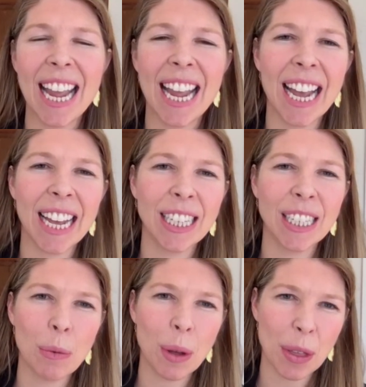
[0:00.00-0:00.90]

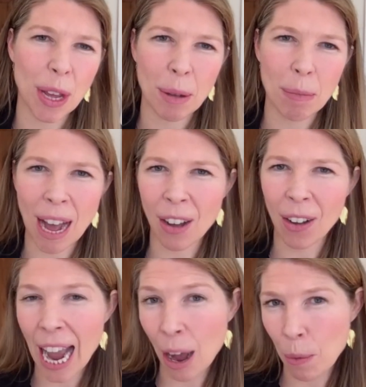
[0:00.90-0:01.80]
And we think
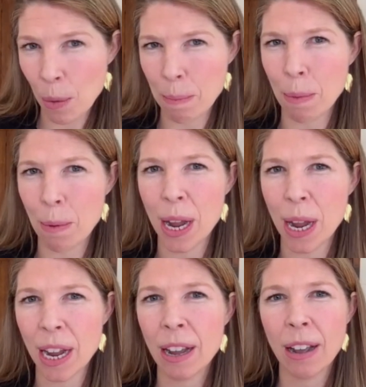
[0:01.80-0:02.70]
about how we
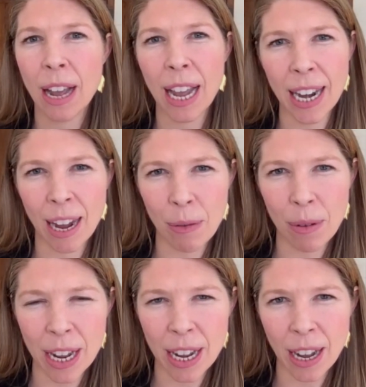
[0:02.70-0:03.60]
bring and how
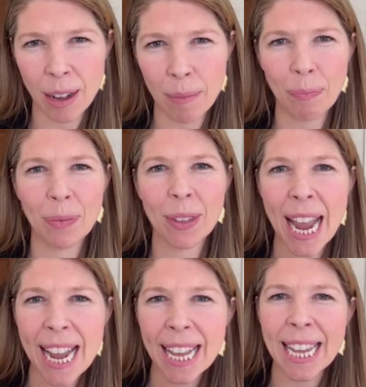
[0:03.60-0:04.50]
we um,
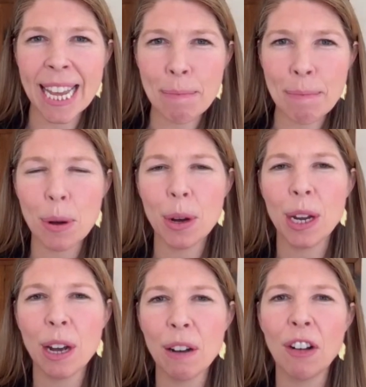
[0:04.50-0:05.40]
take the
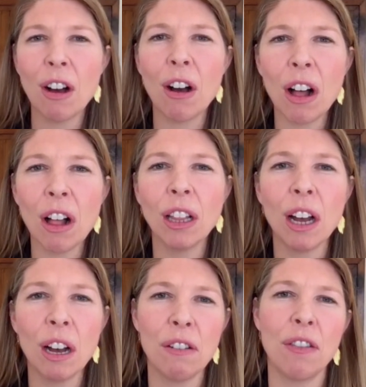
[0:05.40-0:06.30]
input of
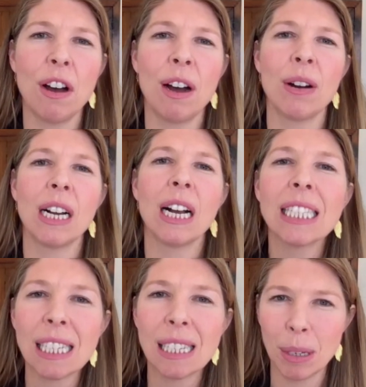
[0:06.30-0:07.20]
all of our
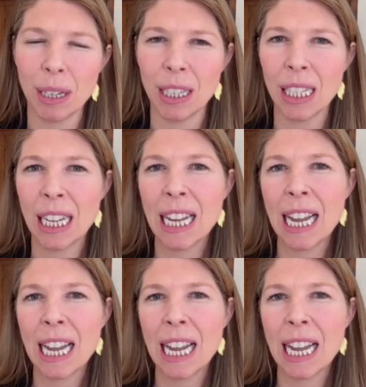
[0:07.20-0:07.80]
customers